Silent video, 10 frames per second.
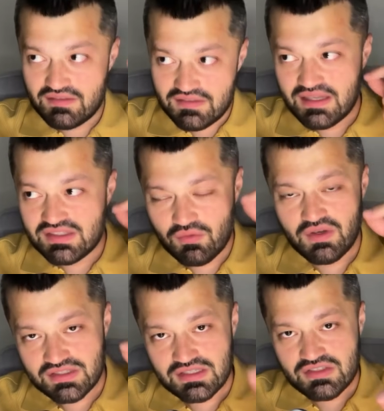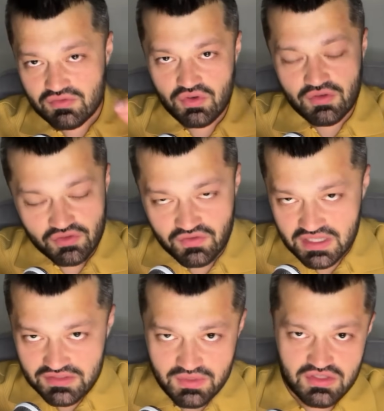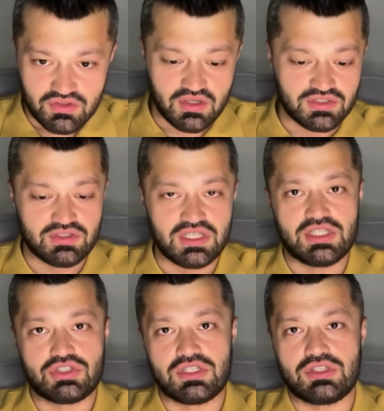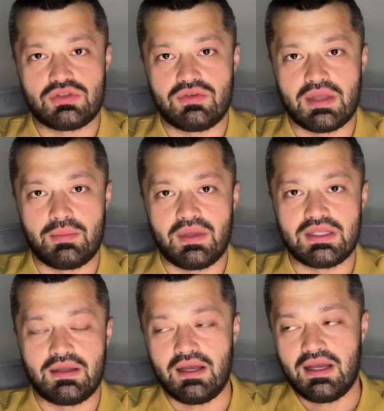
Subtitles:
That's why this worldview aspect regarding change needs to take place.